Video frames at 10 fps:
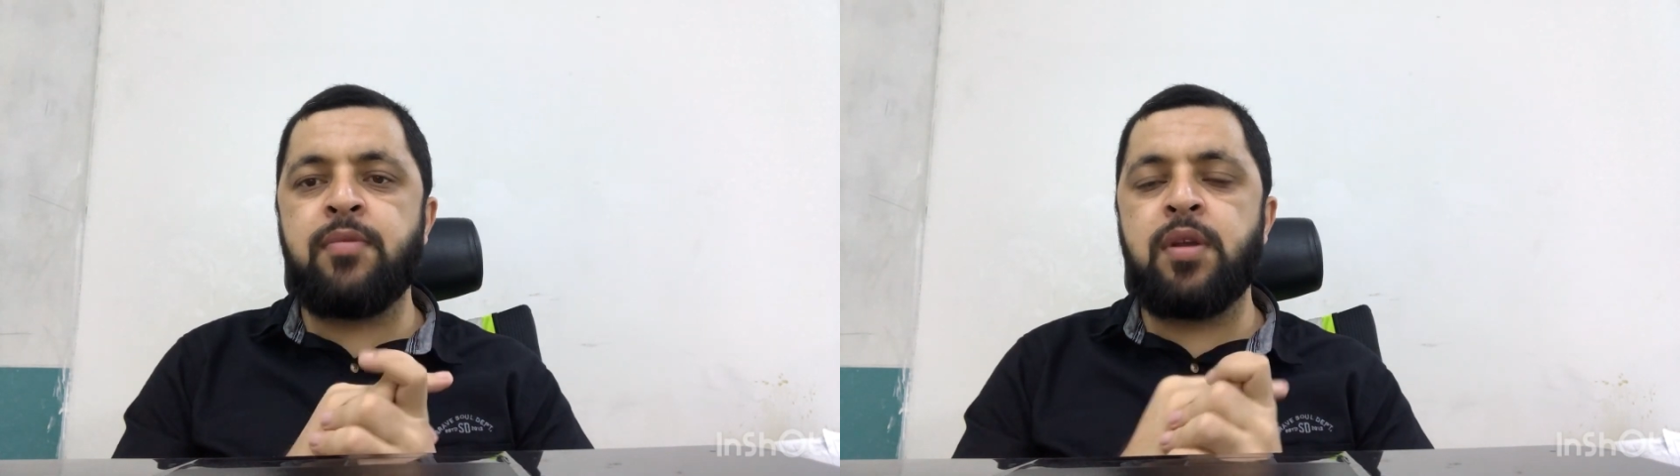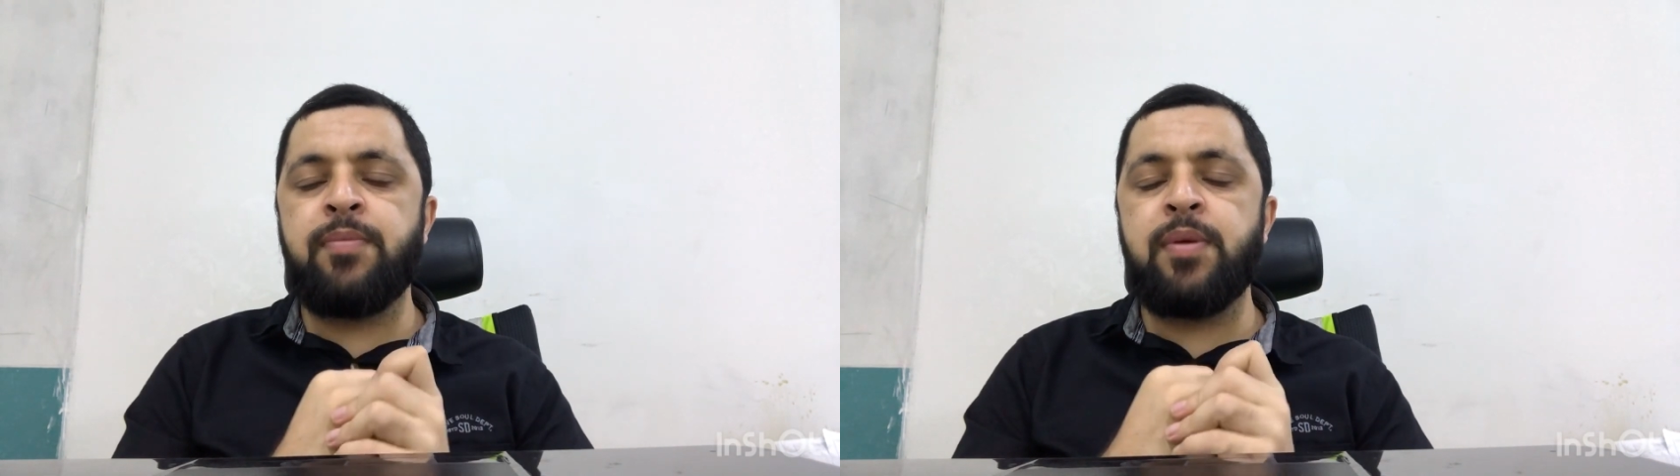
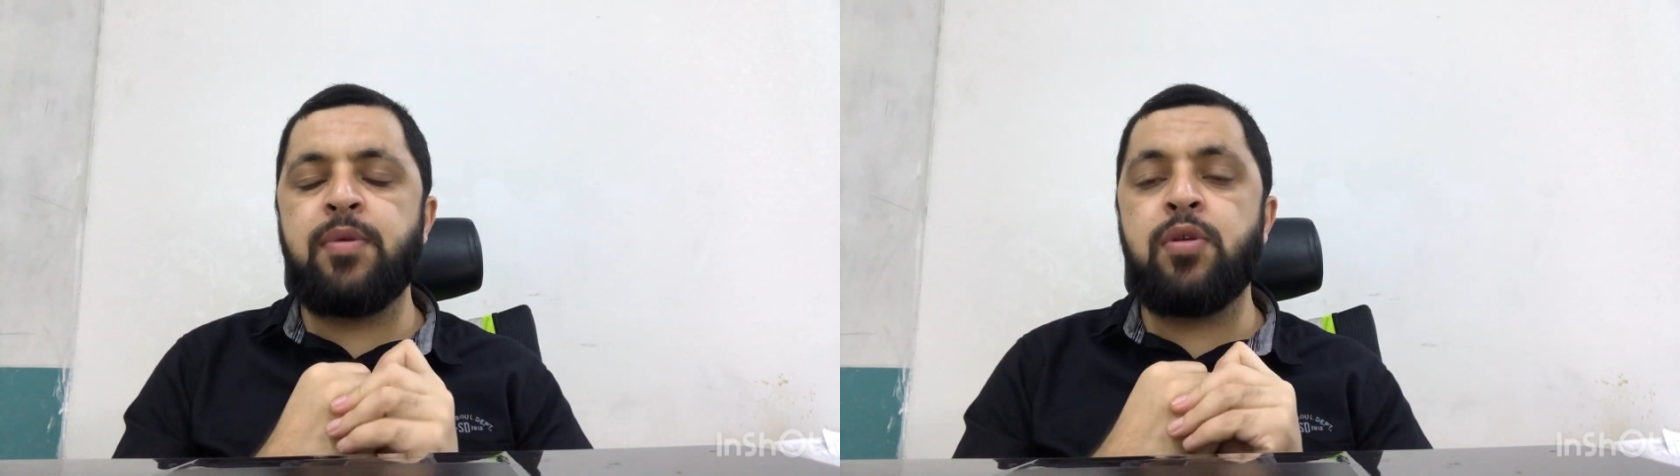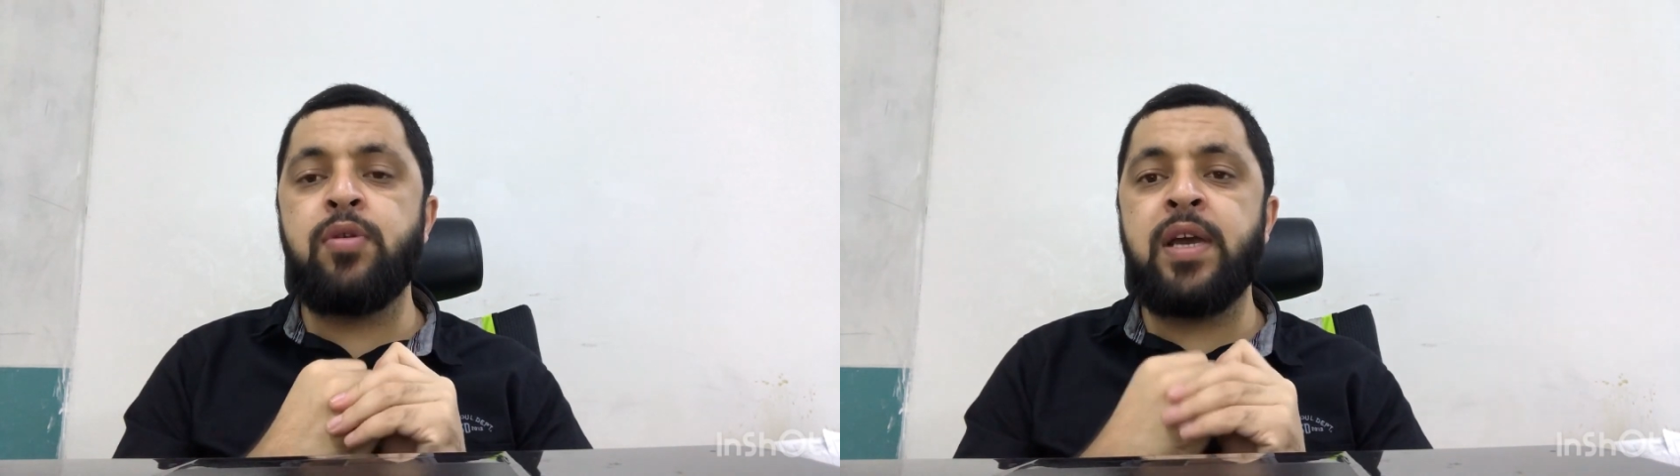The people
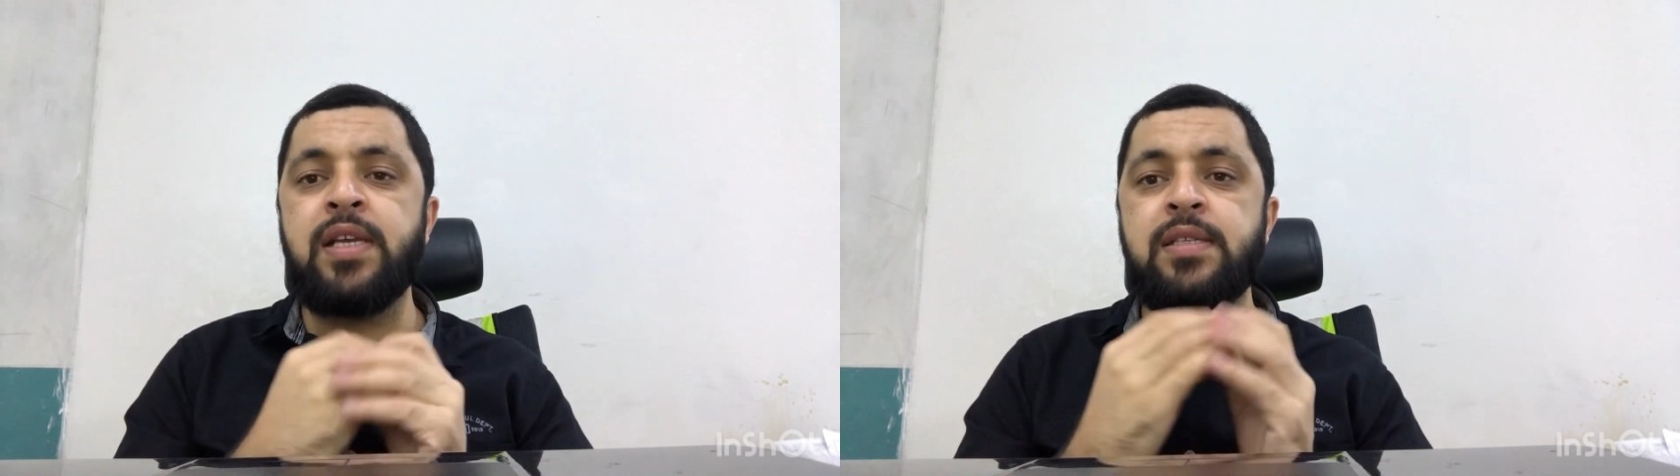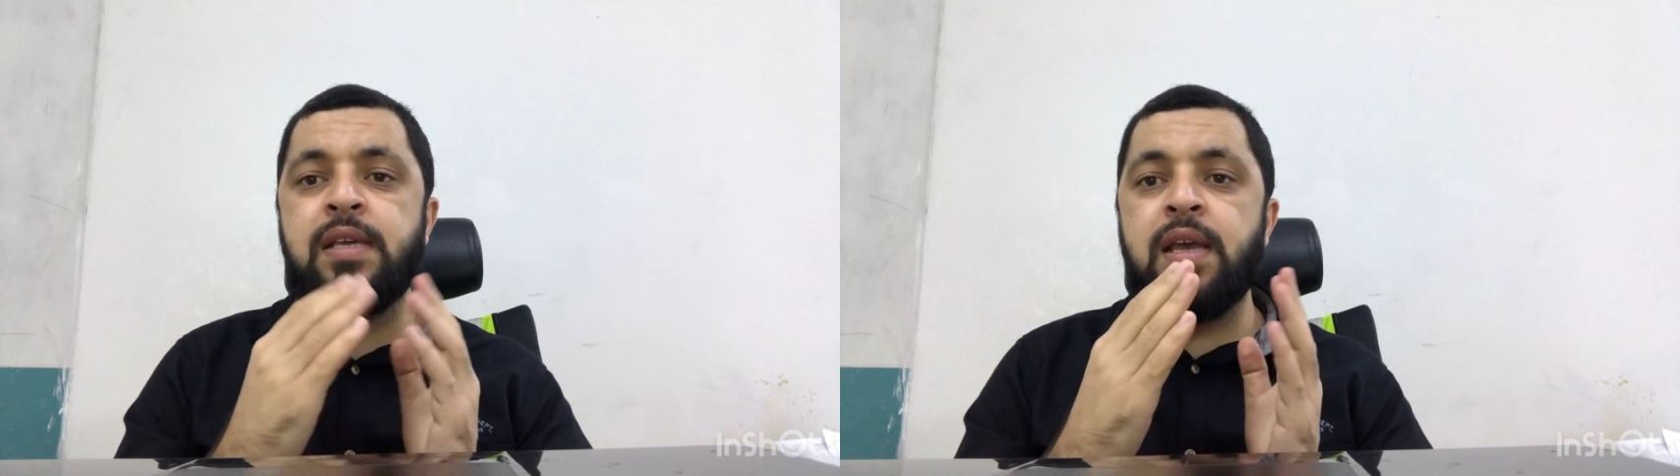who
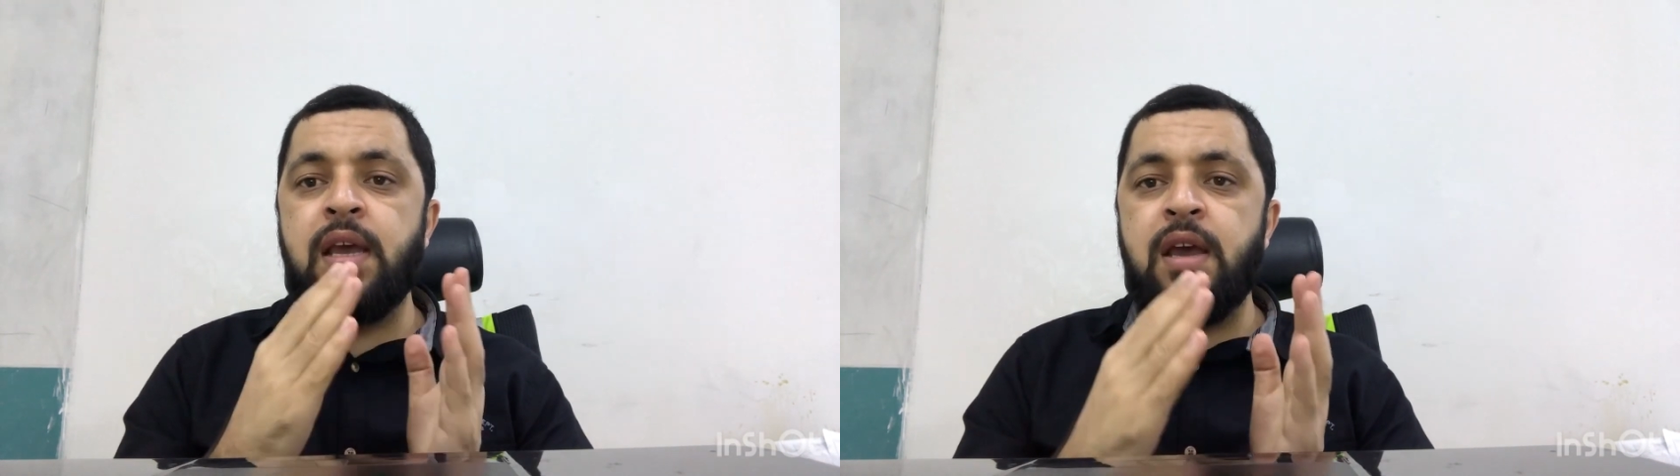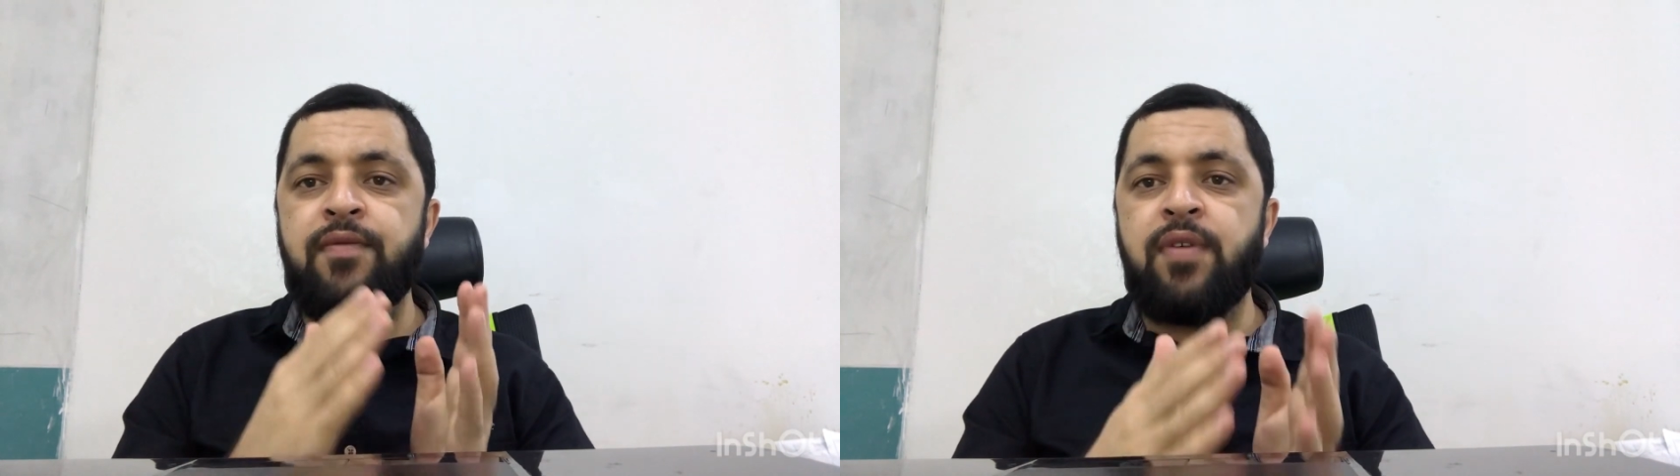has
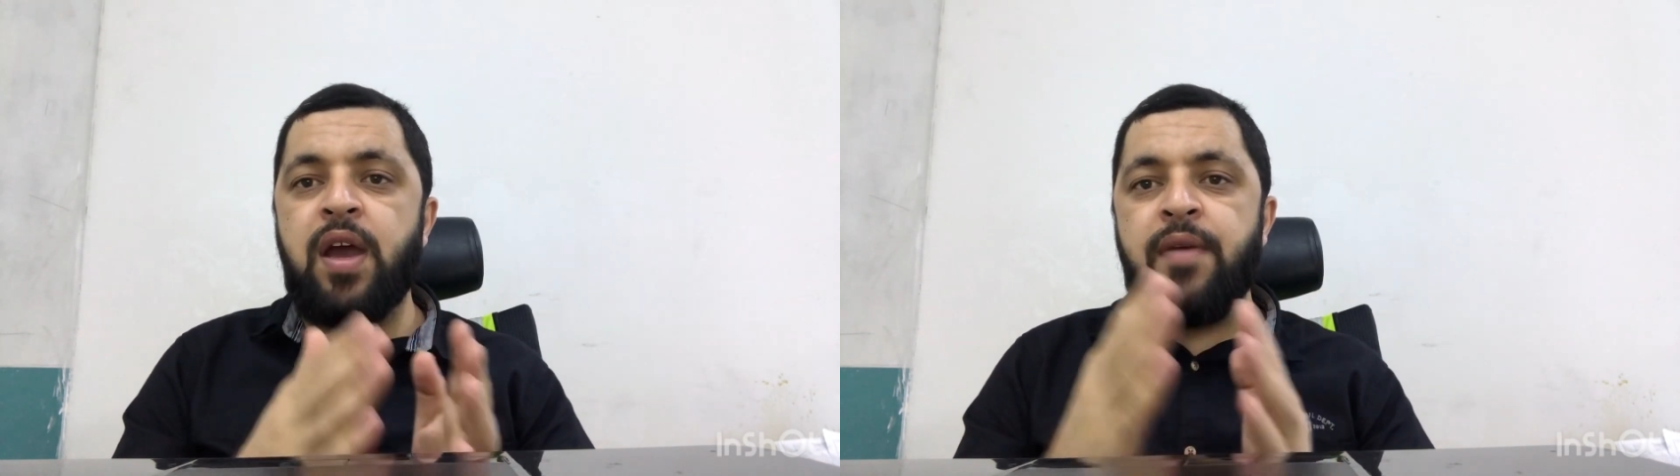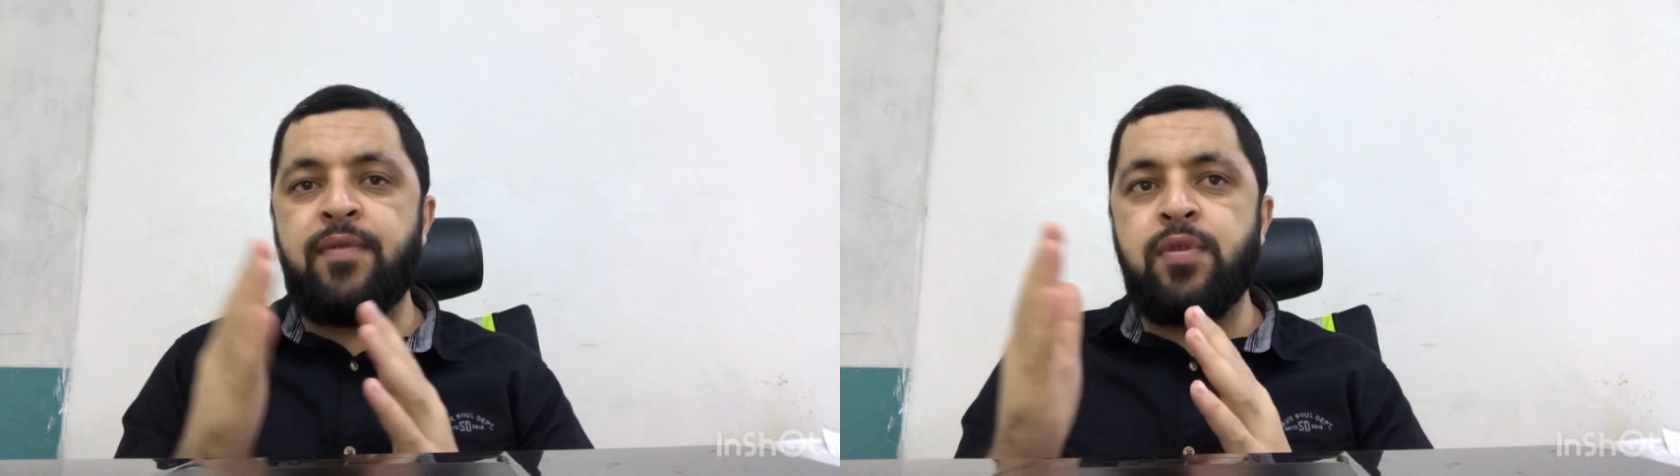five